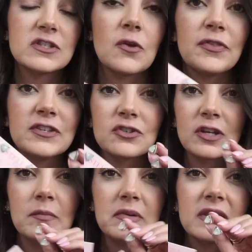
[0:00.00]
So these are
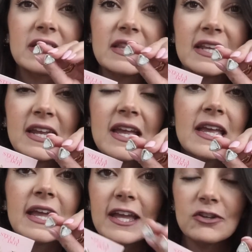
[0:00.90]
completely
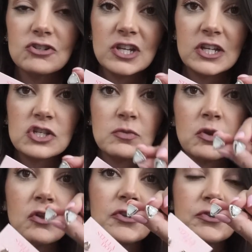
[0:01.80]

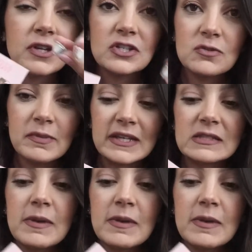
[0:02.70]
interchangeable. You can do mixed